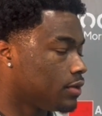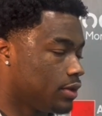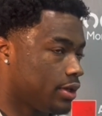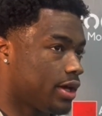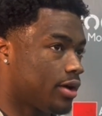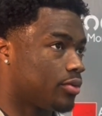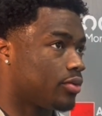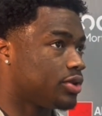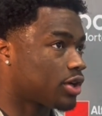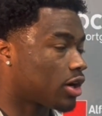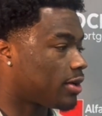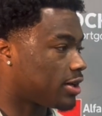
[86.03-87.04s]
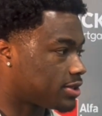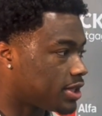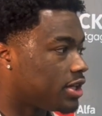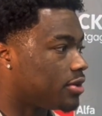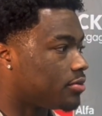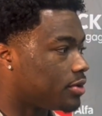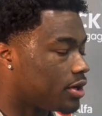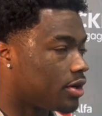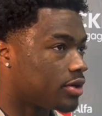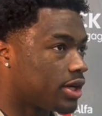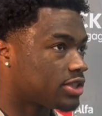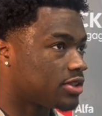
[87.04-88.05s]
Yeah, when we talk about team, you know,
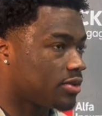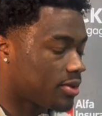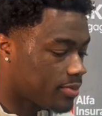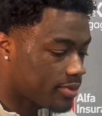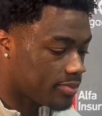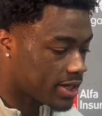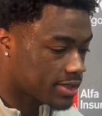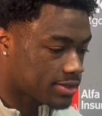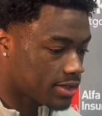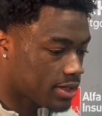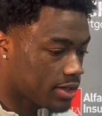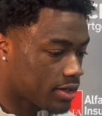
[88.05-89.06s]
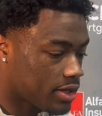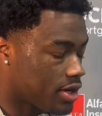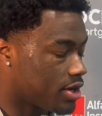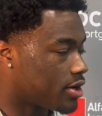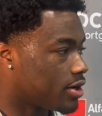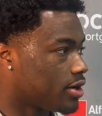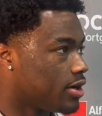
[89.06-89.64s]
that's the biggest thing here.